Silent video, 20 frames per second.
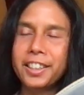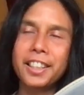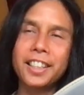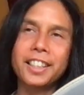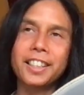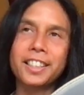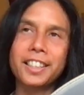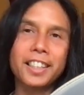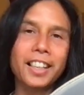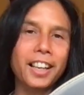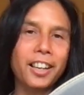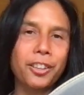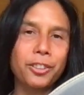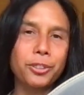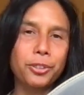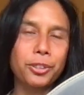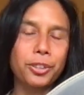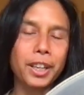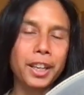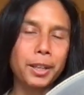It's now
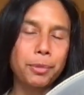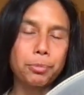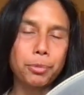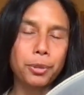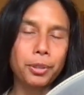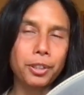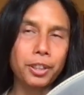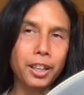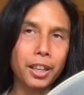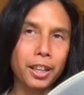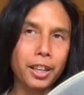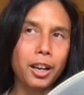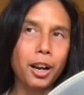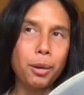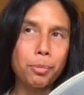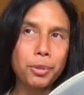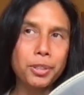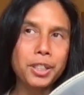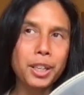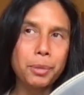
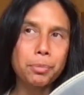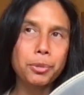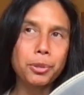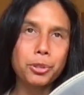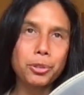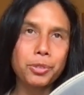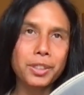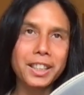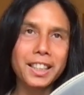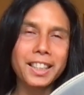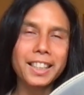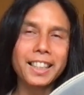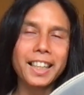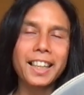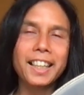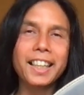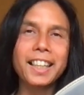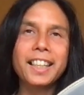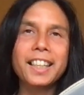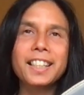almost April
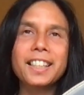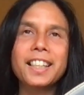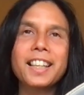22nd,